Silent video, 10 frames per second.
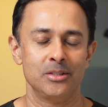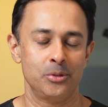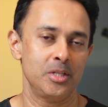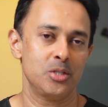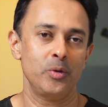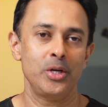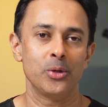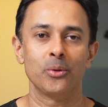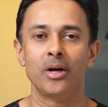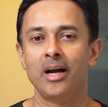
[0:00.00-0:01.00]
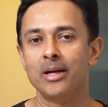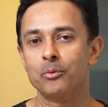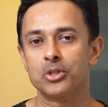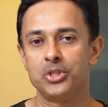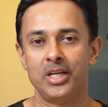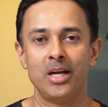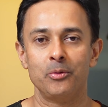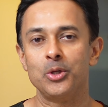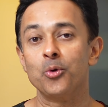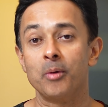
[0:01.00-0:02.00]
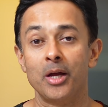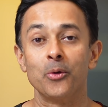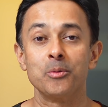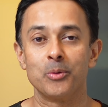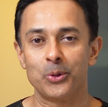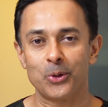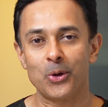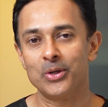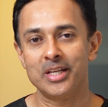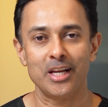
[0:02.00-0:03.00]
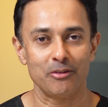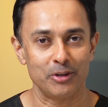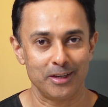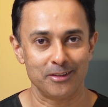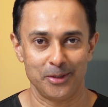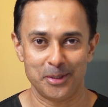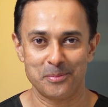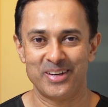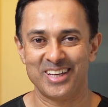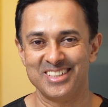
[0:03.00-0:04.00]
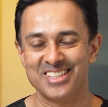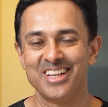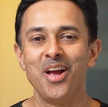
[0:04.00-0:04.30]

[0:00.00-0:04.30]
So in this video, I will share with you my own protocol in everyday clinical practice.